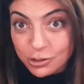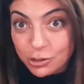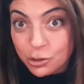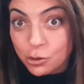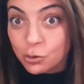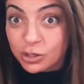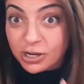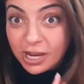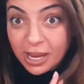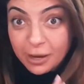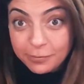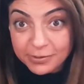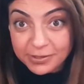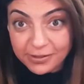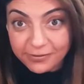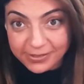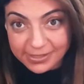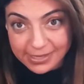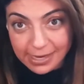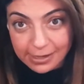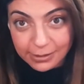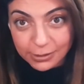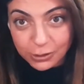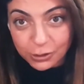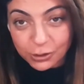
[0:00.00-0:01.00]
new types of
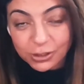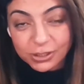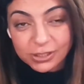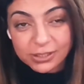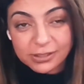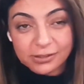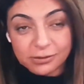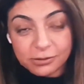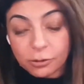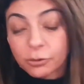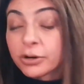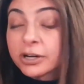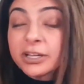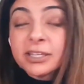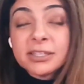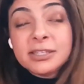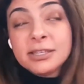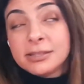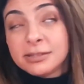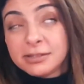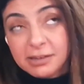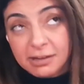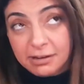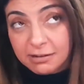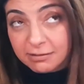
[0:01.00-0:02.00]
sensors or
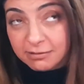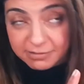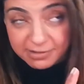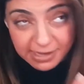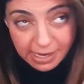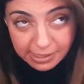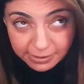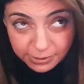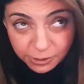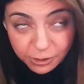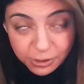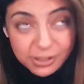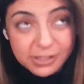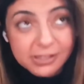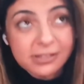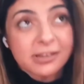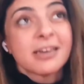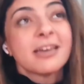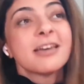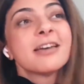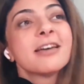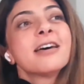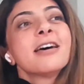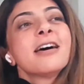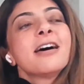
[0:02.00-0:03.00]
existing sensors
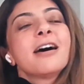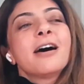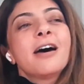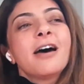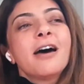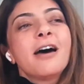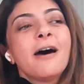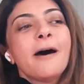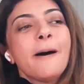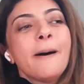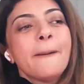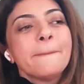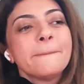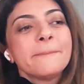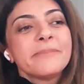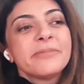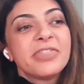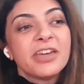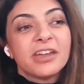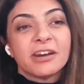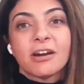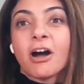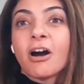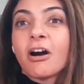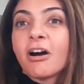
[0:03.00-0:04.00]

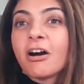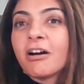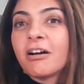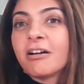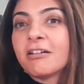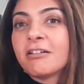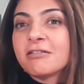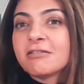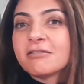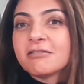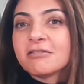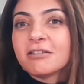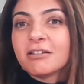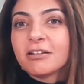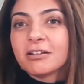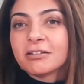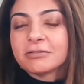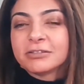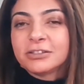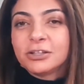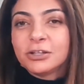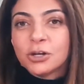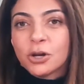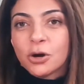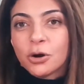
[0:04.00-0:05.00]
that are,
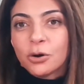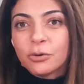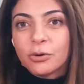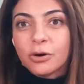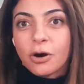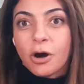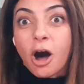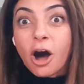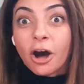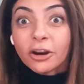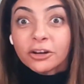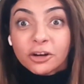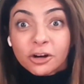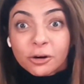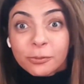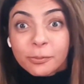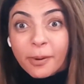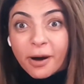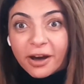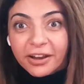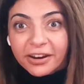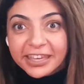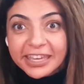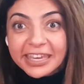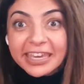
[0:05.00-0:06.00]
on your
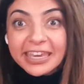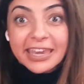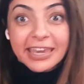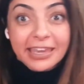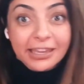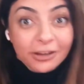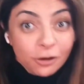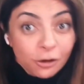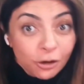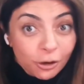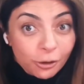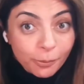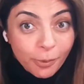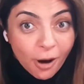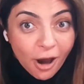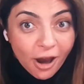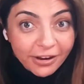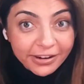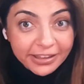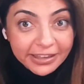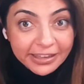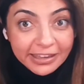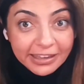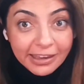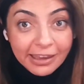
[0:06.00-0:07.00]
body, in your
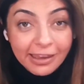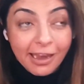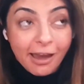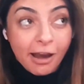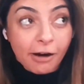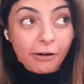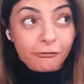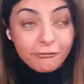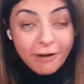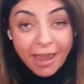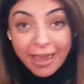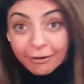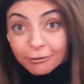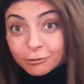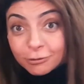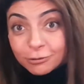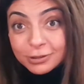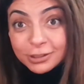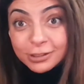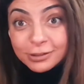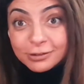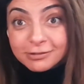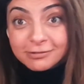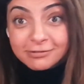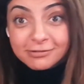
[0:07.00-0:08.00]
body,
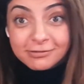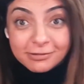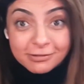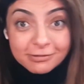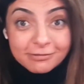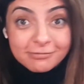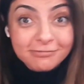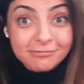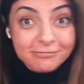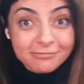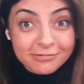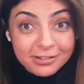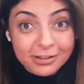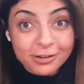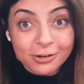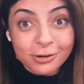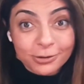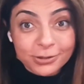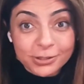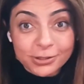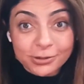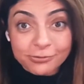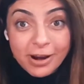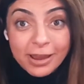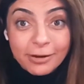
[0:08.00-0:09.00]
around,
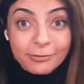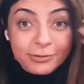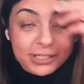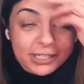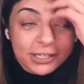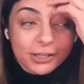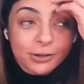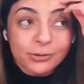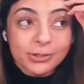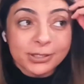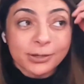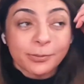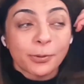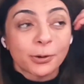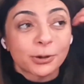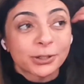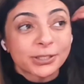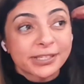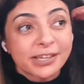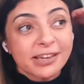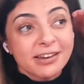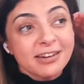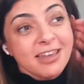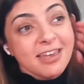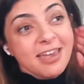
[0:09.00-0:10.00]
surrounding you as a
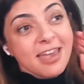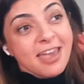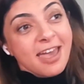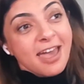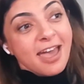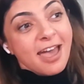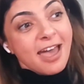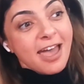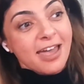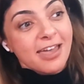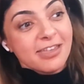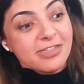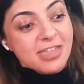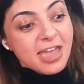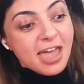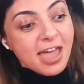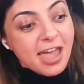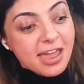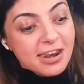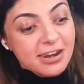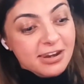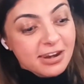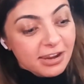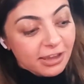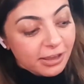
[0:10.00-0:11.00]
person, and
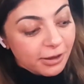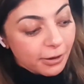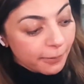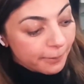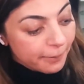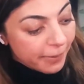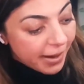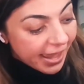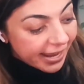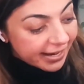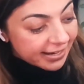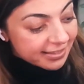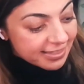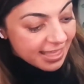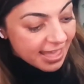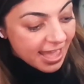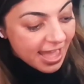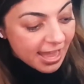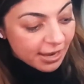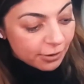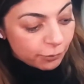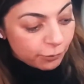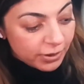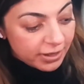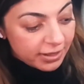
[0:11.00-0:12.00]
then combine
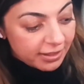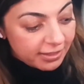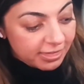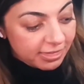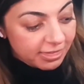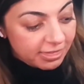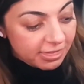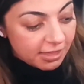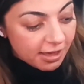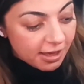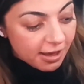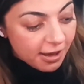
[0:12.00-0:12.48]
that with